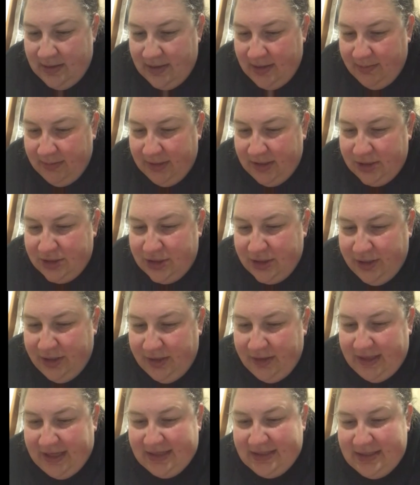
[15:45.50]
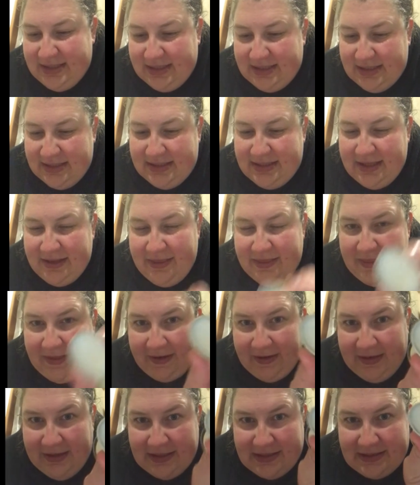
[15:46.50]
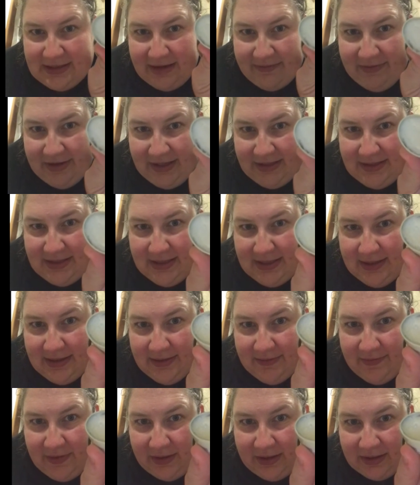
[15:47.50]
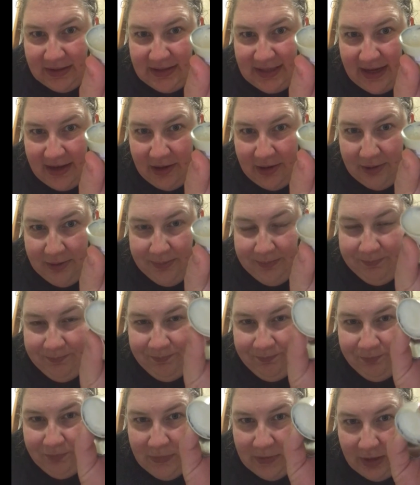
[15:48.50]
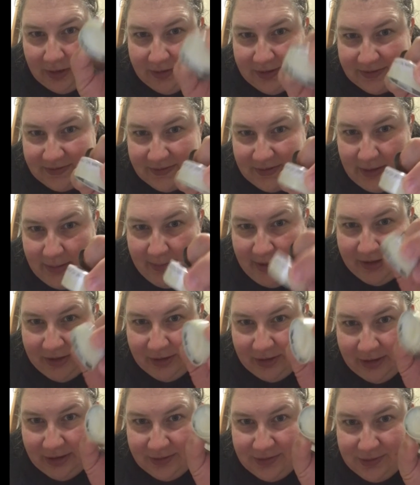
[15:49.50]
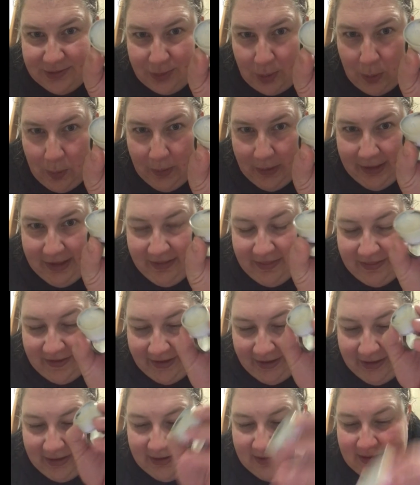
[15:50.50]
I'm going to show you this. This is the thickness of it, if you can tell. It doesn't come out at all. It's totally thick.